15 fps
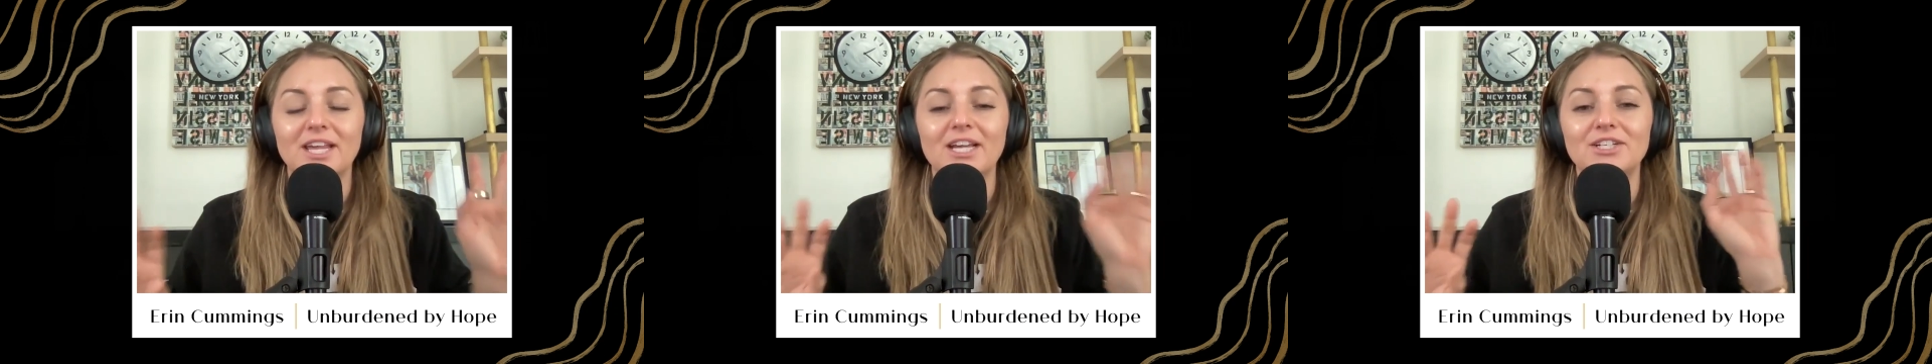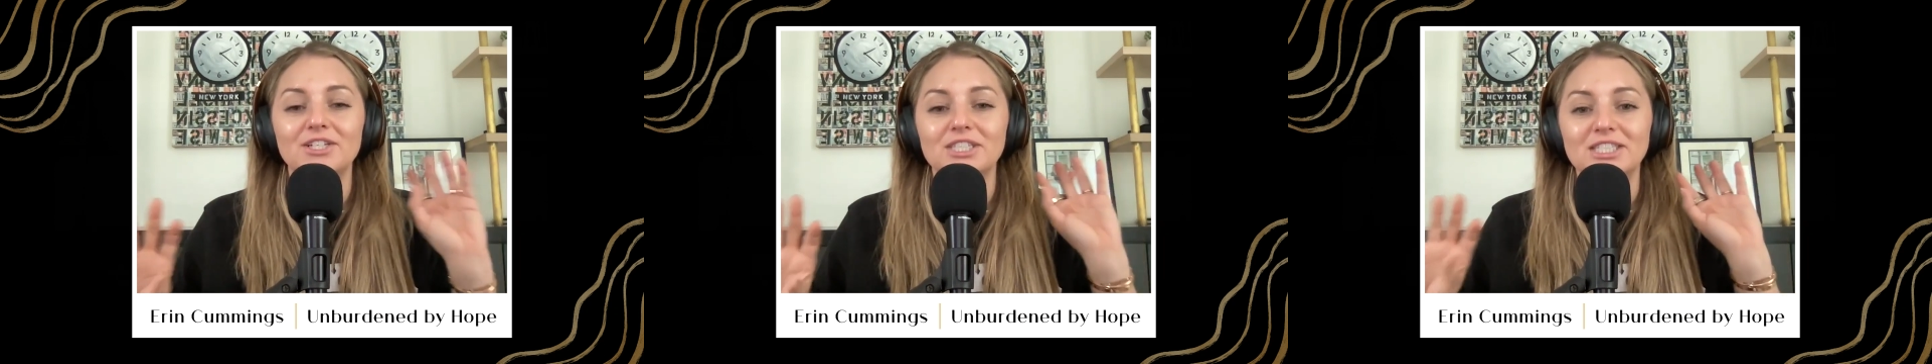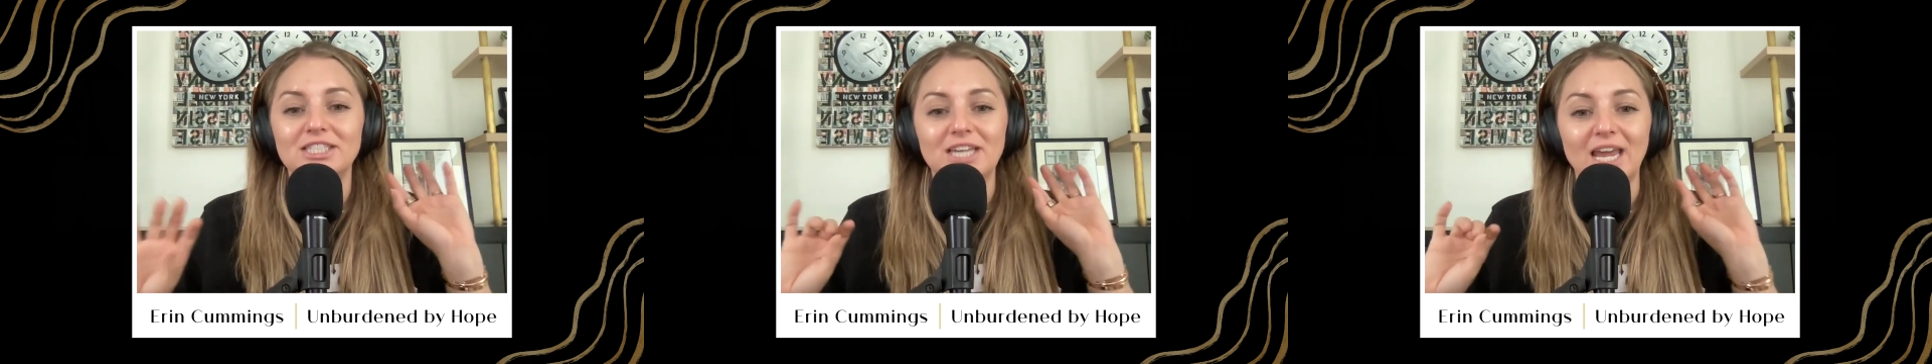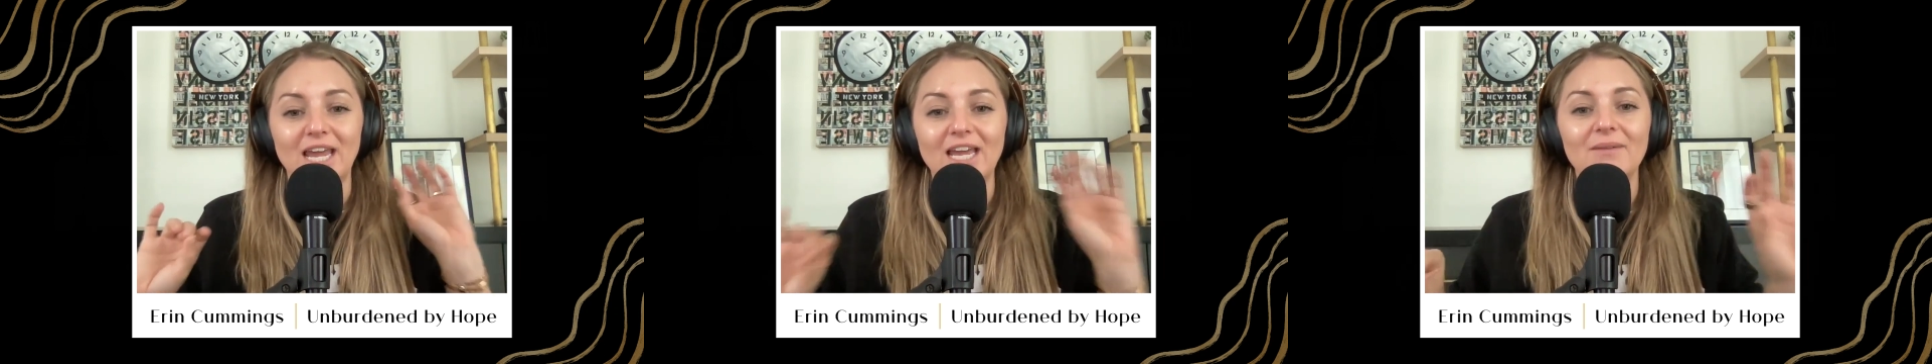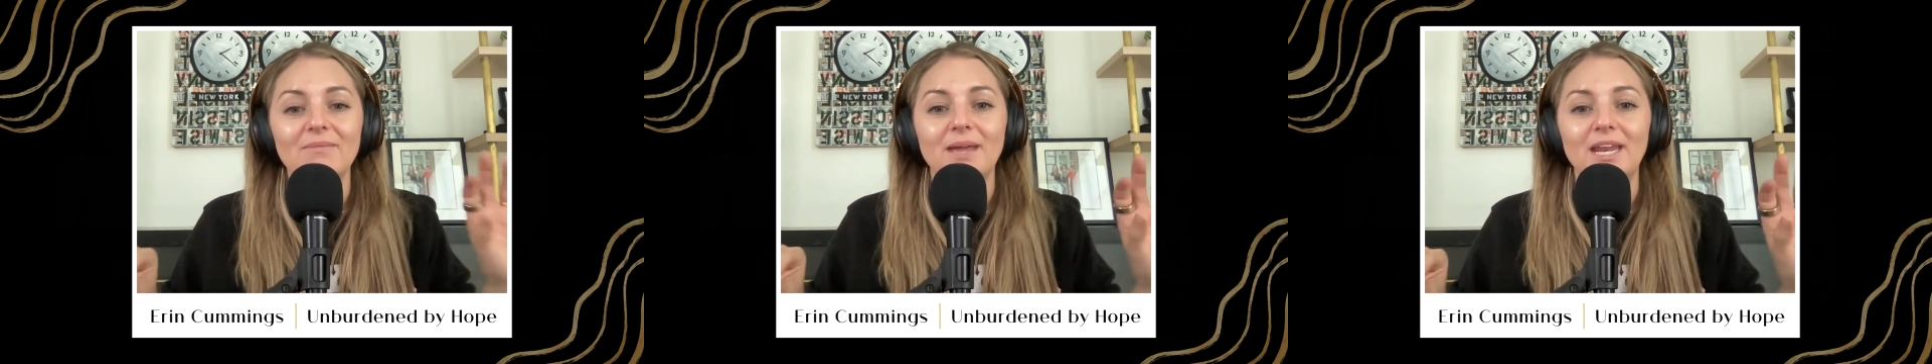like just
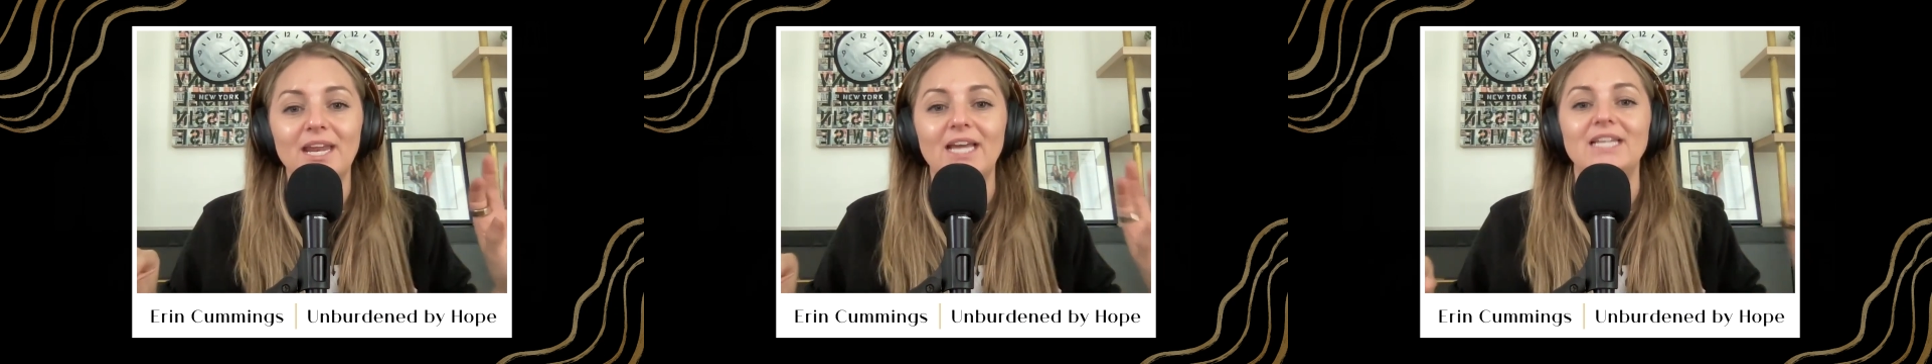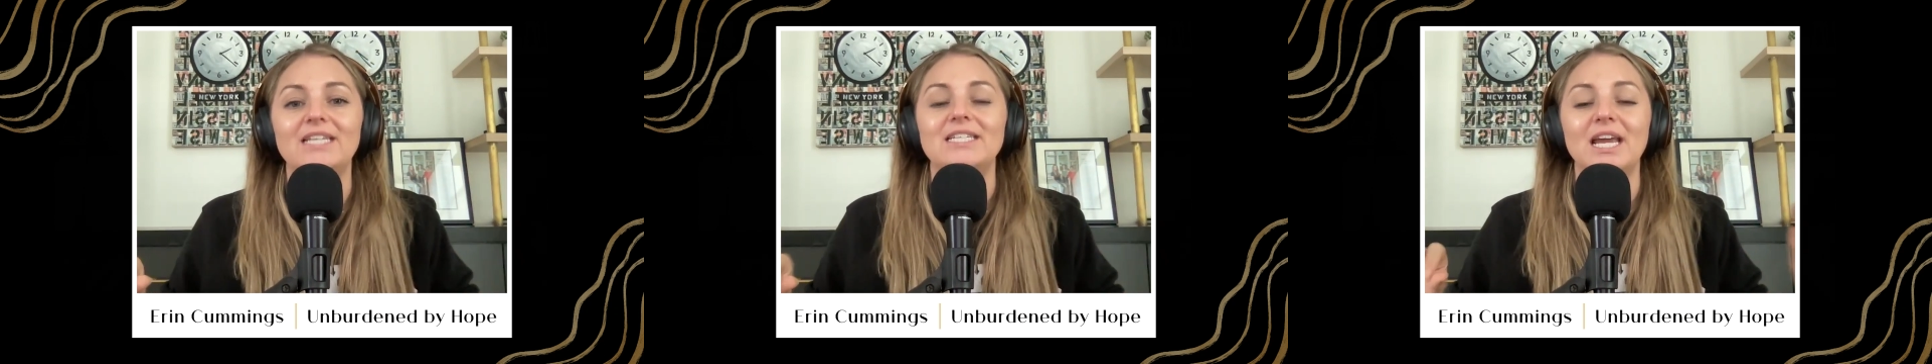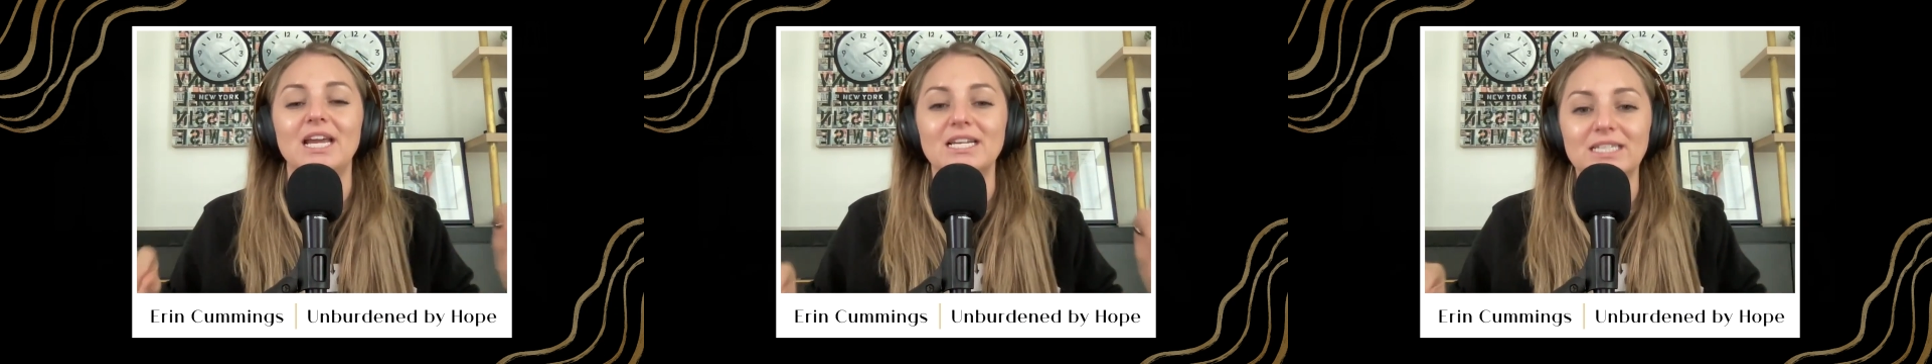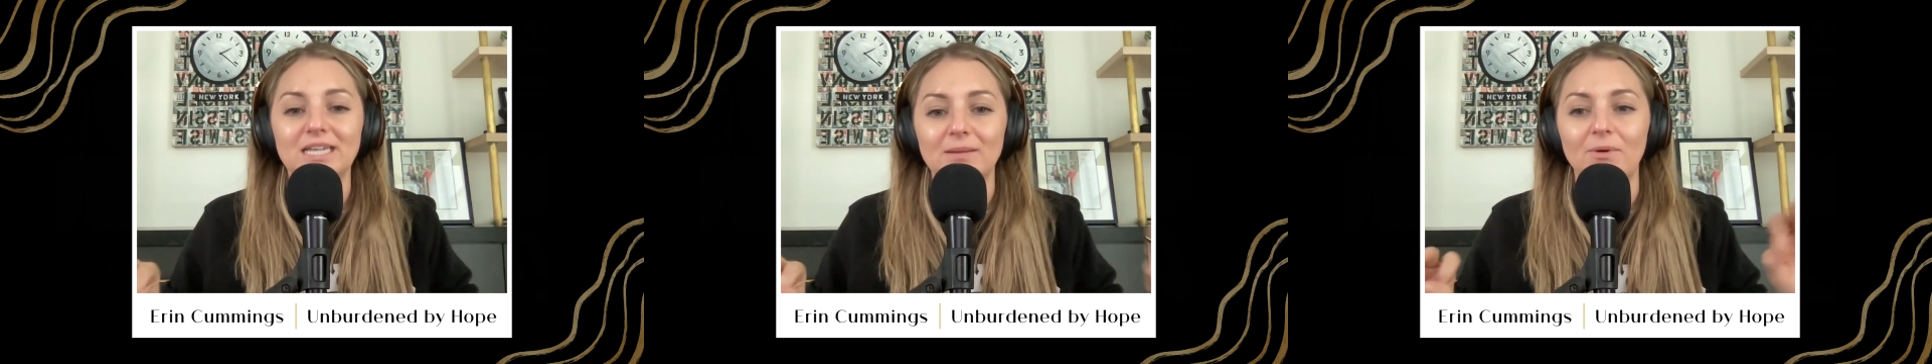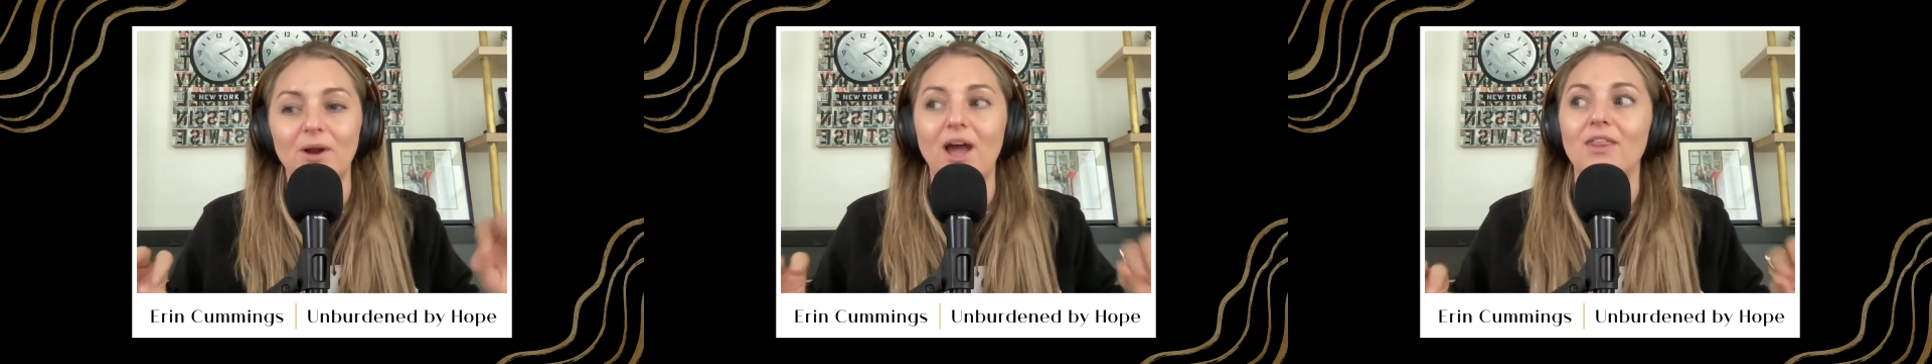take a minute, take a
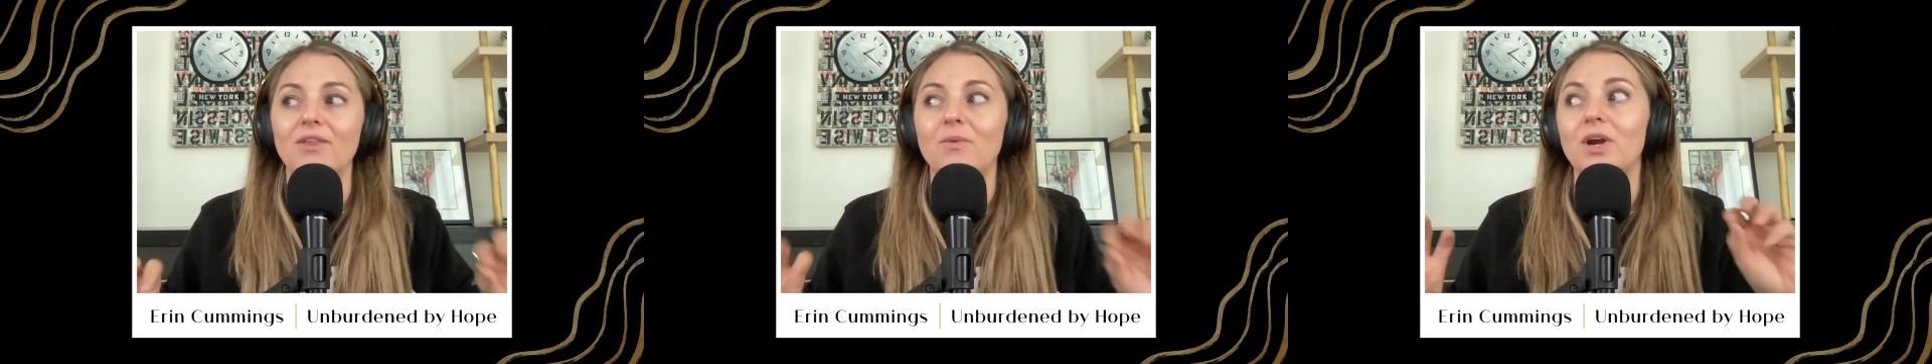deep breath.